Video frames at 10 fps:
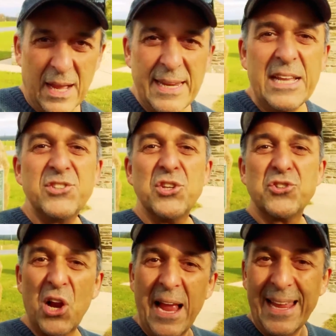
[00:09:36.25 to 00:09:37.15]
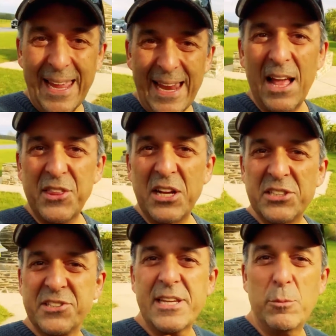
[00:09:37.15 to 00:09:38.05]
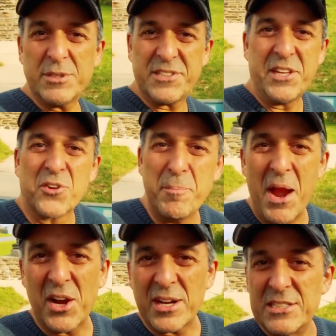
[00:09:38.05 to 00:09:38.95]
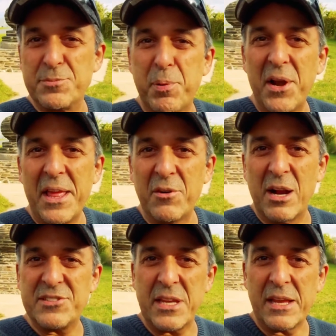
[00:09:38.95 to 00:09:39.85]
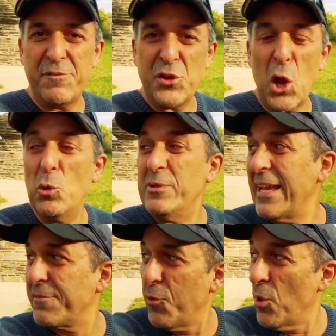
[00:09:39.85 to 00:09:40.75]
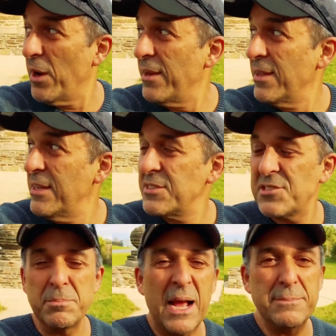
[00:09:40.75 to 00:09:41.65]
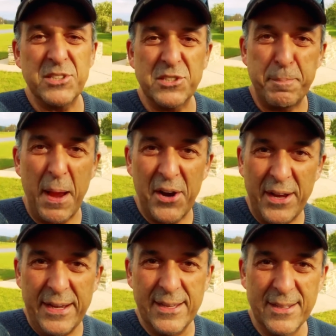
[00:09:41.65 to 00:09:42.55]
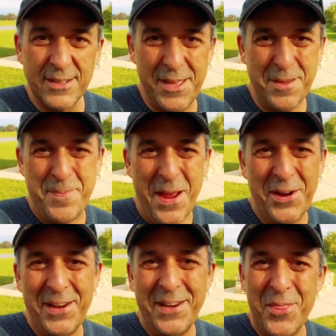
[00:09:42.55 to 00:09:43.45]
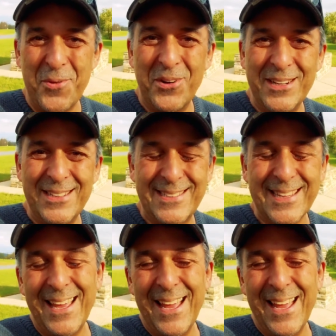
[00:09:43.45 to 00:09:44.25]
I need you to try and get out there and see what's in America. It's pretty interesting if you go dig for it. Sometimes it's buried, buried in the woods.